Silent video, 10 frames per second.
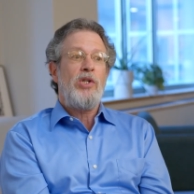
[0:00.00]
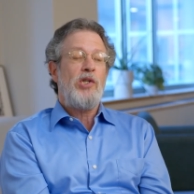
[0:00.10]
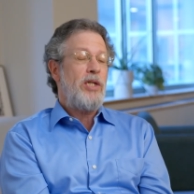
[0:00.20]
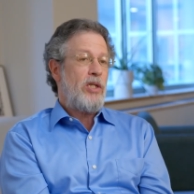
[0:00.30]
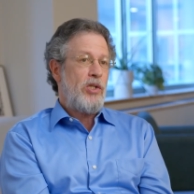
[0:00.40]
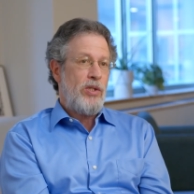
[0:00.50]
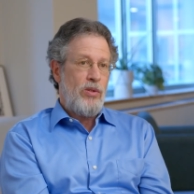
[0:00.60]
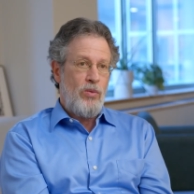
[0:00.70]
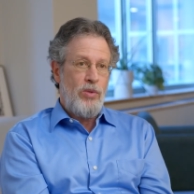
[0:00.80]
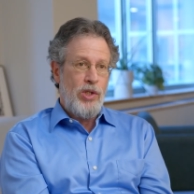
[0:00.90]
6
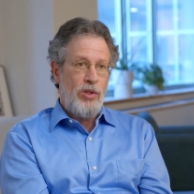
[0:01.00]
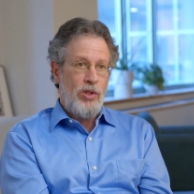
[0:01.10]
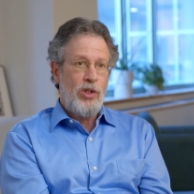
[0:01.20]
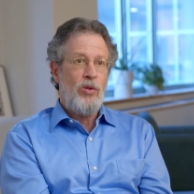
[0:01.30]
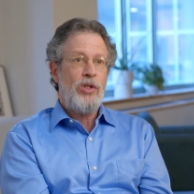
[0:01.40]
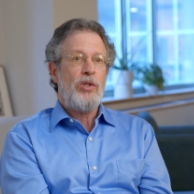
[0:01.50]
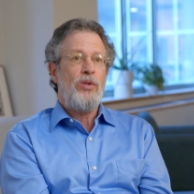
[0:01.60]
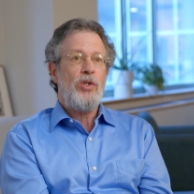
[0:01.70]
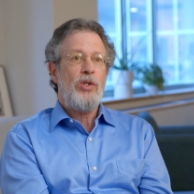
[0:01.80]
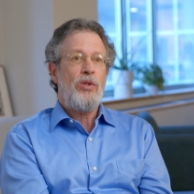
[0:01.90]
research
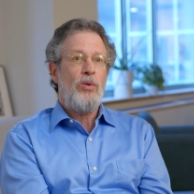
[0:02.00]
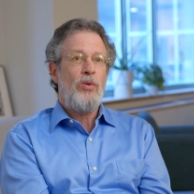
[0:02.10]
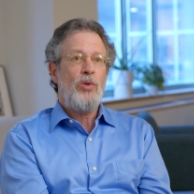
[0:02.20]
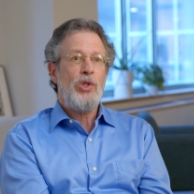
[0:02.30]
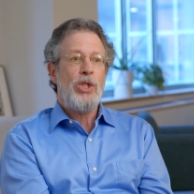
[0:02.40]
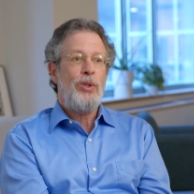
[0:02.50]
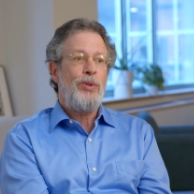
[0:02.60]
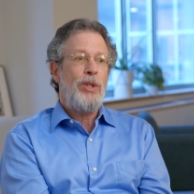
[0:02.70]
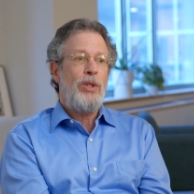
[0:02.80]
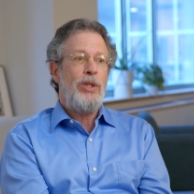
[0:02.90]
clusters, so those
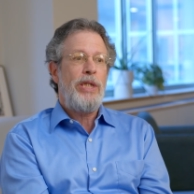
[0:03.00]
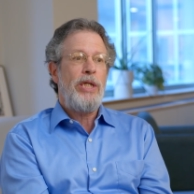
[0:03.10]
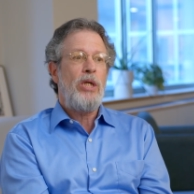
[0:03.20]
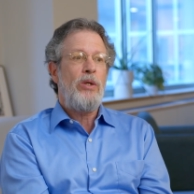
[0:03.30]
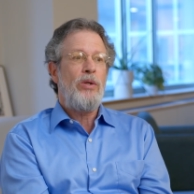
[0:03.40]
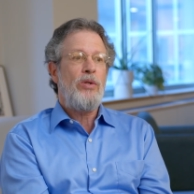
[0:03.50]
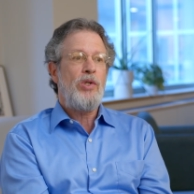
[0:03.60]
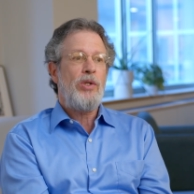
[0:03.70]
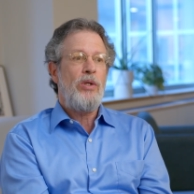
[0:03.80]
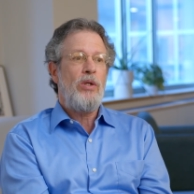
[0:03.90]
in the
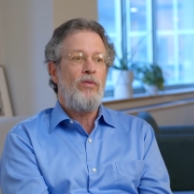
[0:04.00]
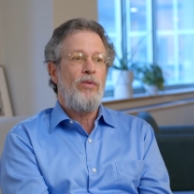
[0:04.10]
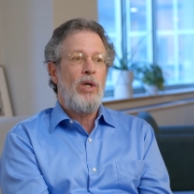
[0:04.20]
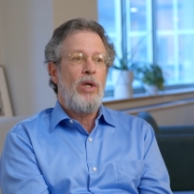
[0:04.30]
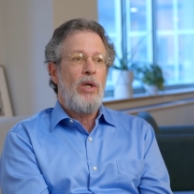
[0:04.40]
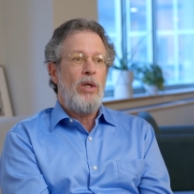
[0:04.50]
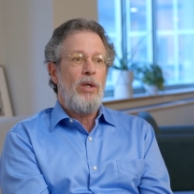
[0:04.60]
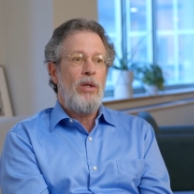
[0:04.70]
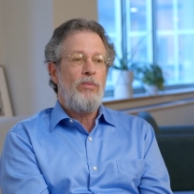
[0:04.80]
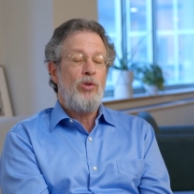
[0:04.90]
areas of
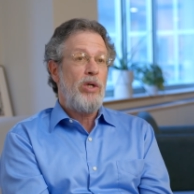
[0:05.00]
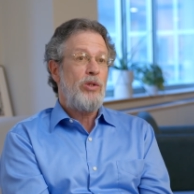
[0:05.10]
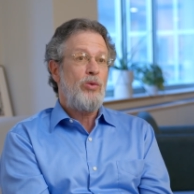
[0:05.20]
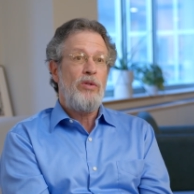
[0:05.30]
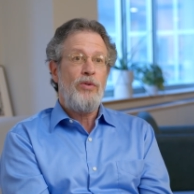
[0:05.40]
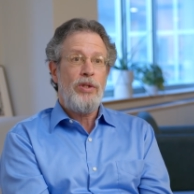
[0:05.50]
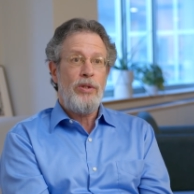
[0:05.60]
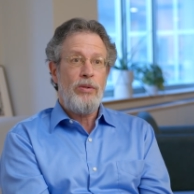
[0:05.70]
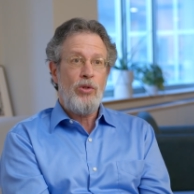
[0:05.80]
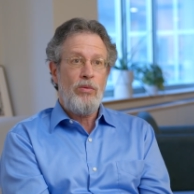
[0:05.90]
drug delivery
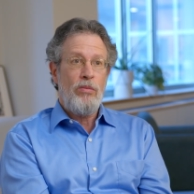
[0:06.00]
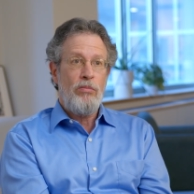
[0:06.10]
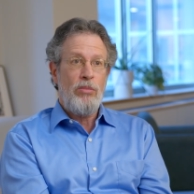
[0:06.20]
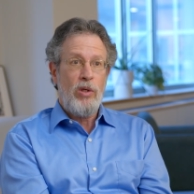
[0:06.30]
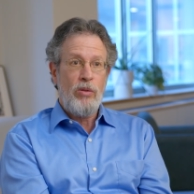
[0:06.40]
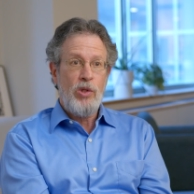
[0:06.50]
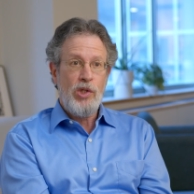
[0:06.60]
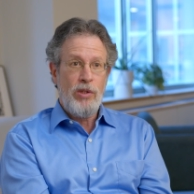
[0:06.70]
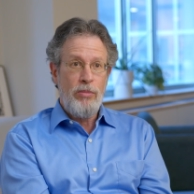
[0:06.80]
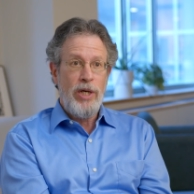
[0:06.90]
and
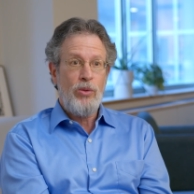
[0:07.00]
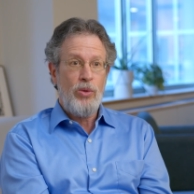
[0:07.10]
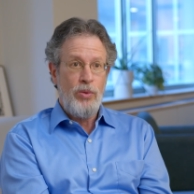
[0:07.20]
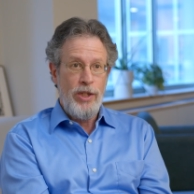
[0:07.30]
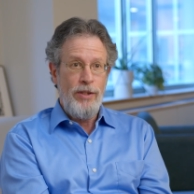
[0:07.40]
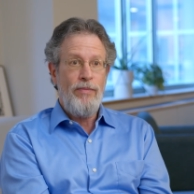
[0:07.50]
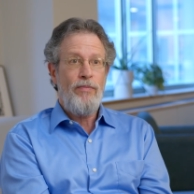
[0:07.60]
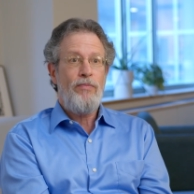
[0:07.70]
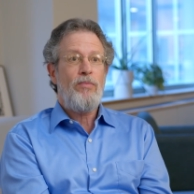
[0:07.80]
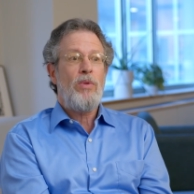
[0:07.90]
polymers in the bio arena,
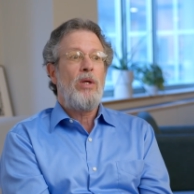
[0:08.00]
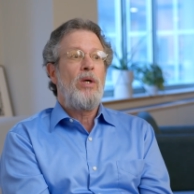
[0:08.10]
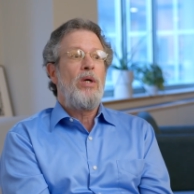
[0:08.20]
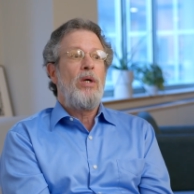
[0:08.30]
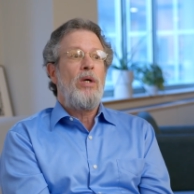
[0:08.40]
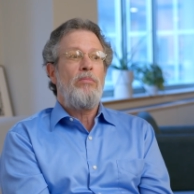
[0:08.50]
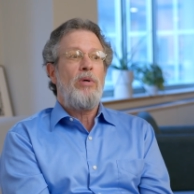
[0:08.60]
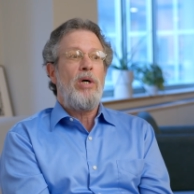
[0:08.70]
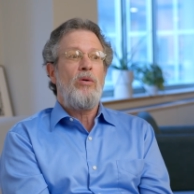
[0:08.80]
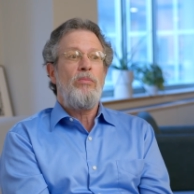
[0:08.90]

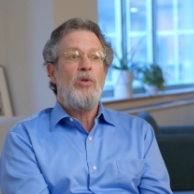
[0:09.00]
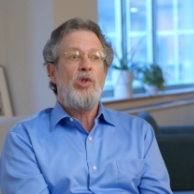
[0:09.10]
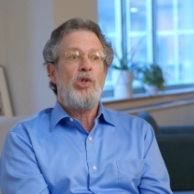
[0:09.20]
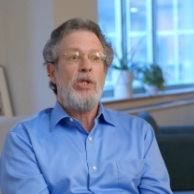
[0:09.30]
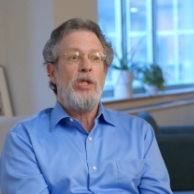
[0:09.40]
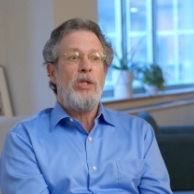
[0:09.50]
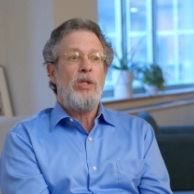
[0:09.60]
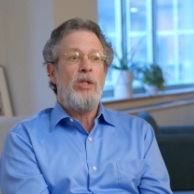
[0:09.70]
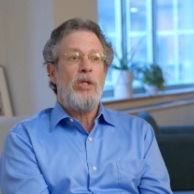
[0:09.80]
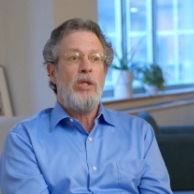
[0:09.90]
polymers
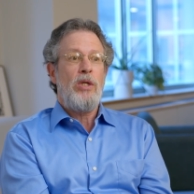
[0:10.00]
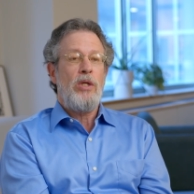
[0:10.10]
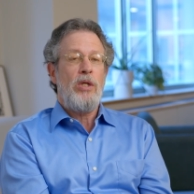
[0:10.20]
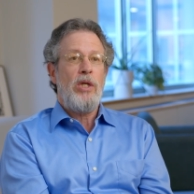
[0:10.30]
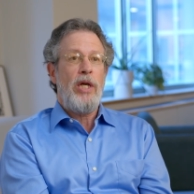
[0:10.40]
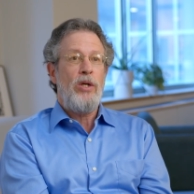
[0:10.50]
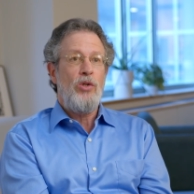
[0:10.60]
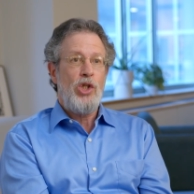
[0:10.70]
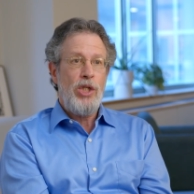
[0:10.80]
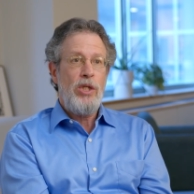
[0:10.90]
in the
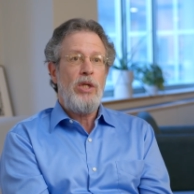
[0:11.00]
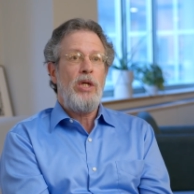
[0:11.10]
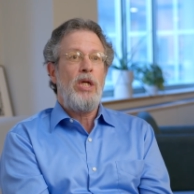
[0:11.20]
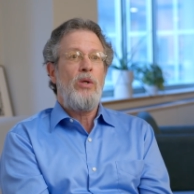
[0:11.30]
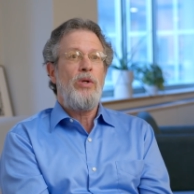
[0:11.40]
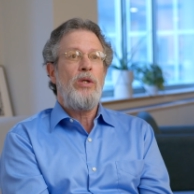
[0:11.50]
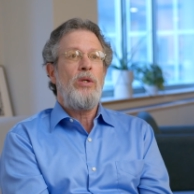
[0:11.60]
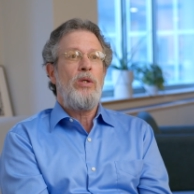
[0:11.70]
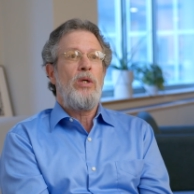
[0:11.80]
energy area,